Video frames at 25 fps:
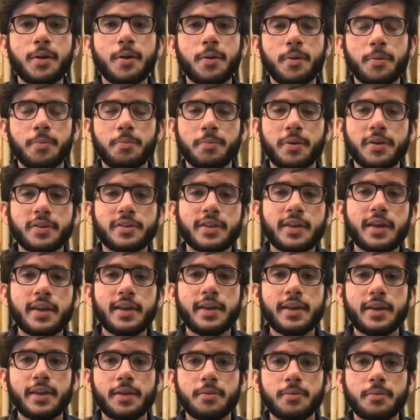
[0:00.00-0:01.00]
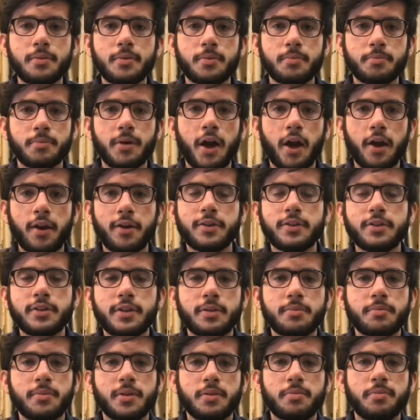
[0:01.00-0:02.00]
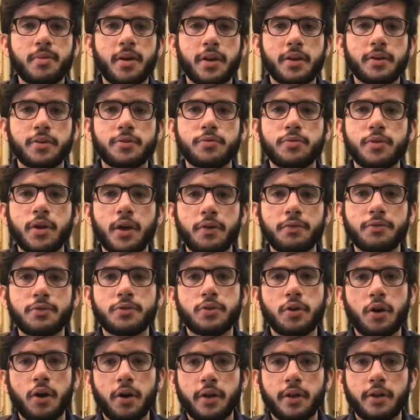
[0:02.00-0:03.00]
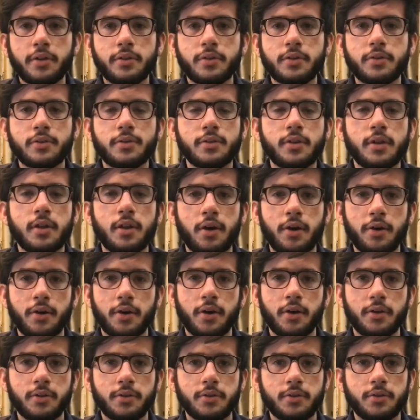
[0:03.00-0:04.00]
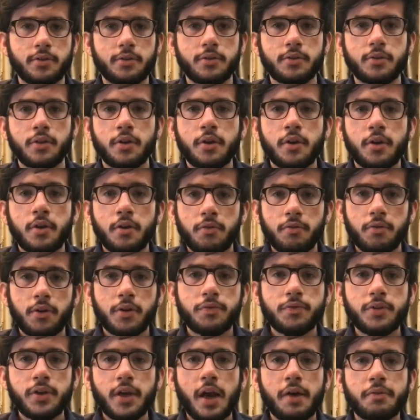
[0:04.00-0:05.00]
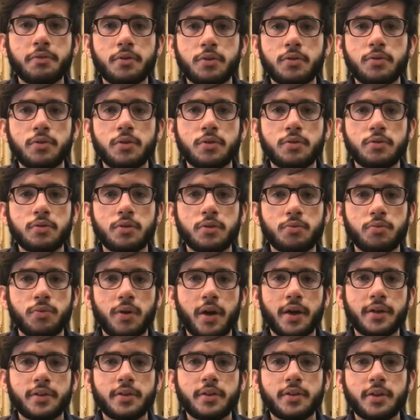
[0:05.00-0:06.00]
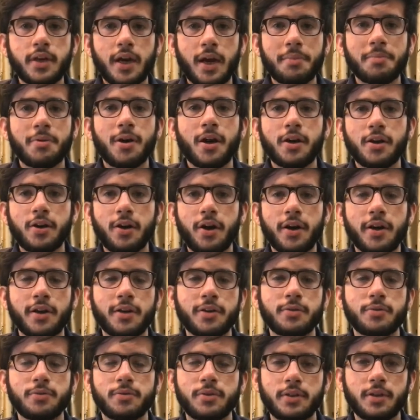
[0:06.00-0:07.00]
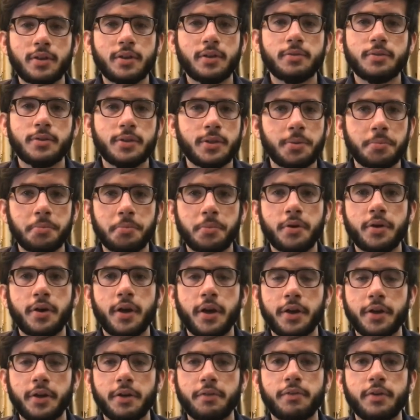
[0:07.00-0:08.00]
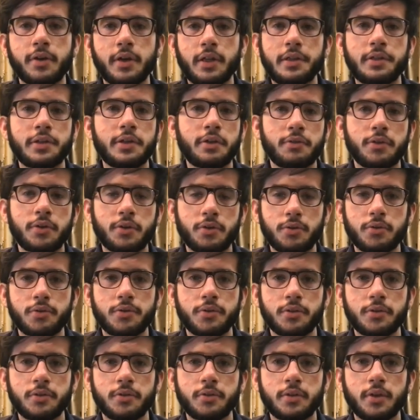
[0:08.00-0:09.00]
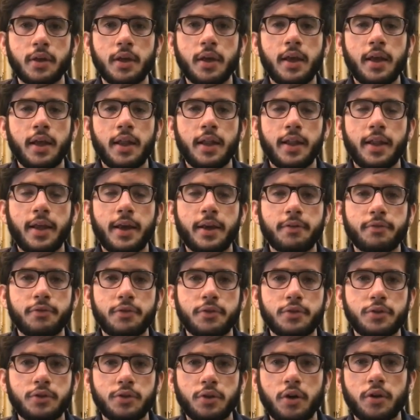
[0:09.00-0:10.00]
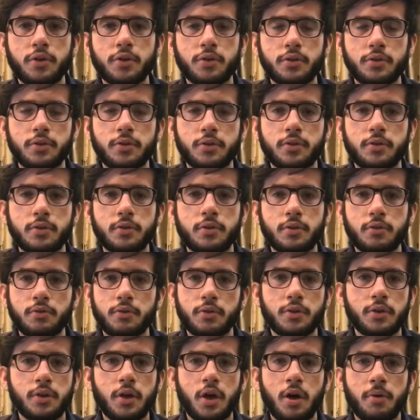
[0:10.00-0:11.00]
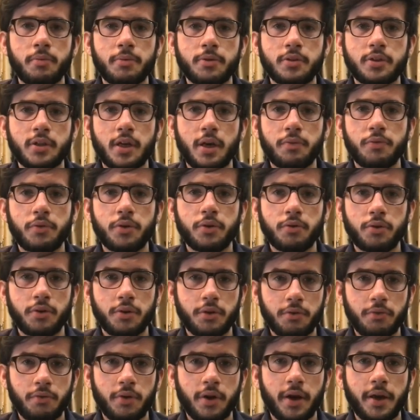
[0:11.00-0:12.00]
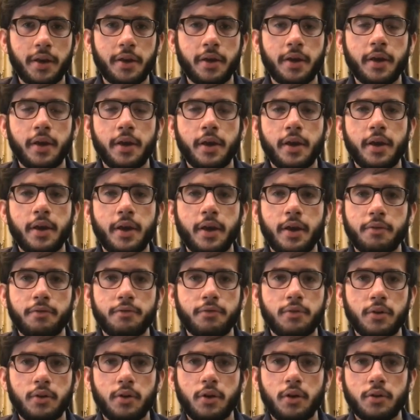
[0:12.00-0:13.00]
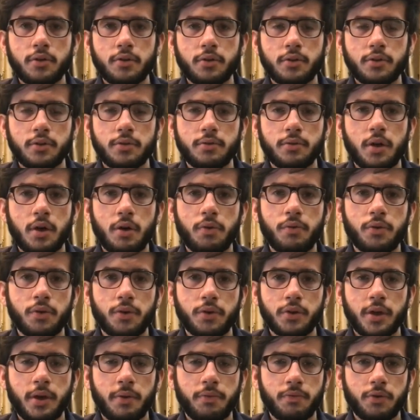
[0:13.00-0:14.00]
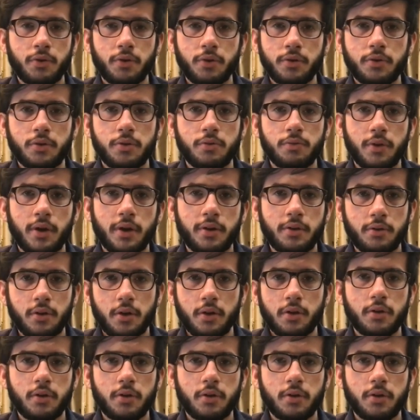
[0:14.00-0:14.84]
And basically in biology and mathematics we have short answers and long answers. What we have to do is to divide the time according to the number and difficulty of the questions. Like for short questions, how much time we're going to divide, and for long question, how much time we're going to divide